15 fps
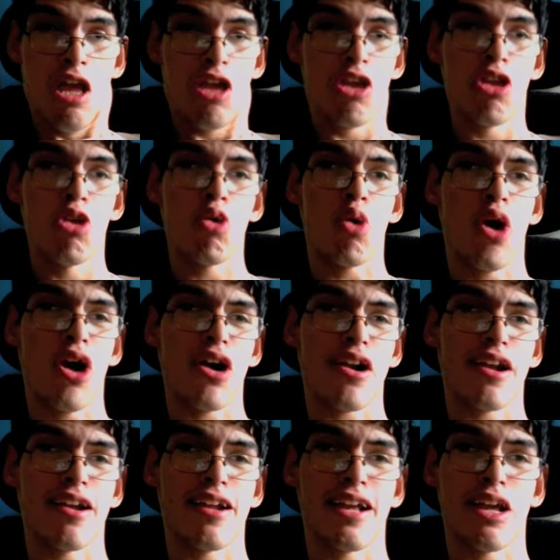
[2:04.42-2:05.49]
You aren't
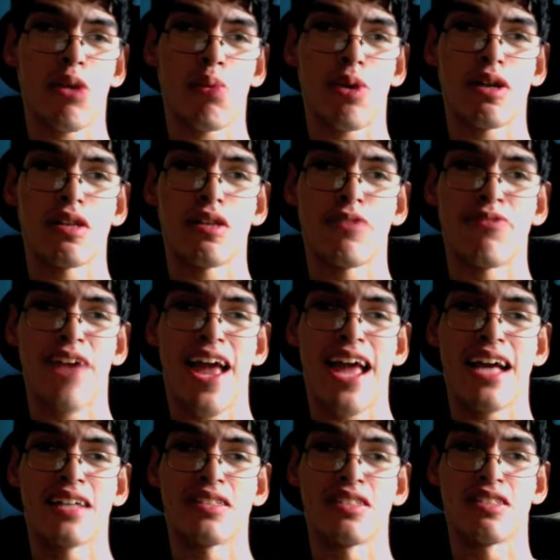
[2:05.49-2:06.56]
gonna get rid of the
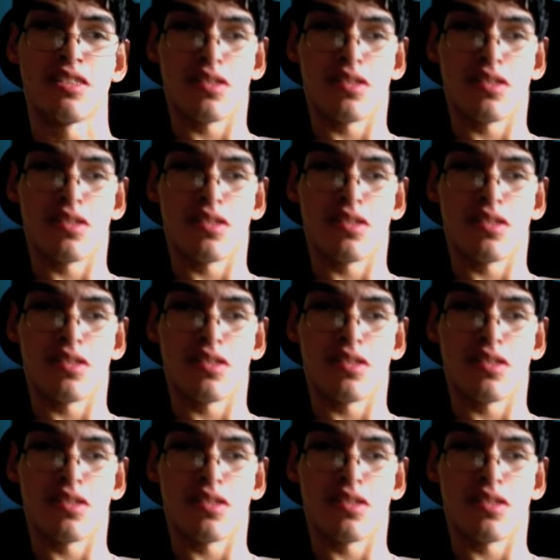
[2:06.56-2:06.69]
fans.